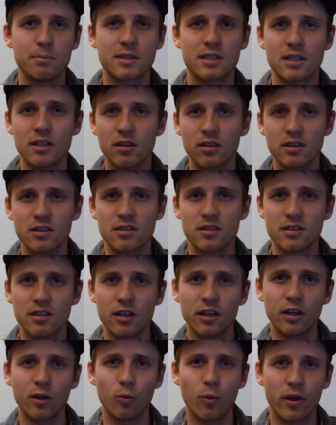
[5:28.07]
still
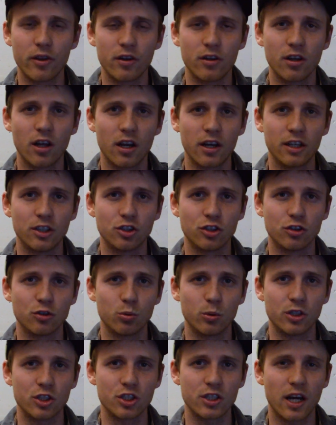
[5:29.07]
considering whether or not I should
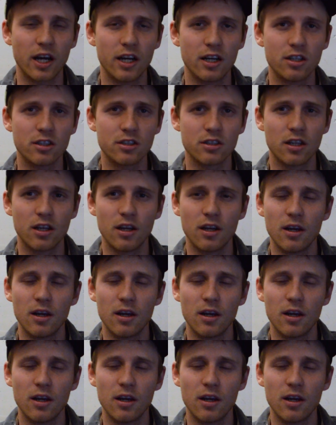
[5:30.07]
switch tires,